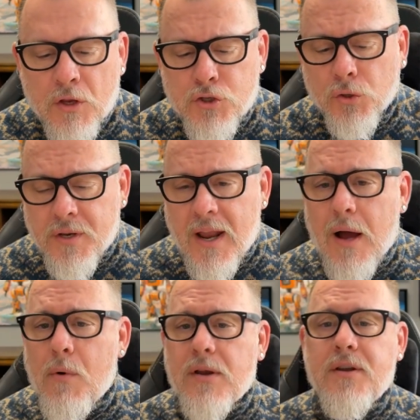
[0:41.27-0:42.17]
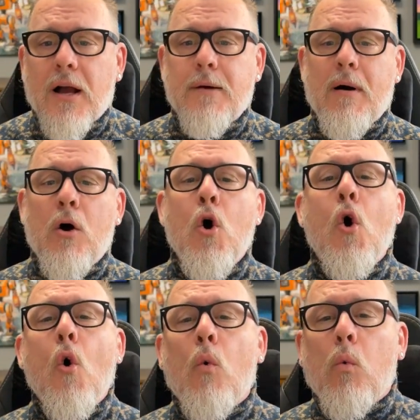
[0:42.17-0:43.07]
So today I want to talk about
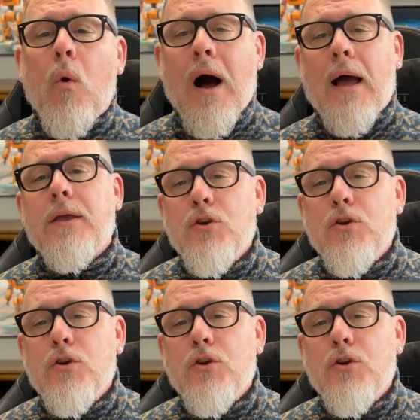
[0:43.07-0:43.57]
why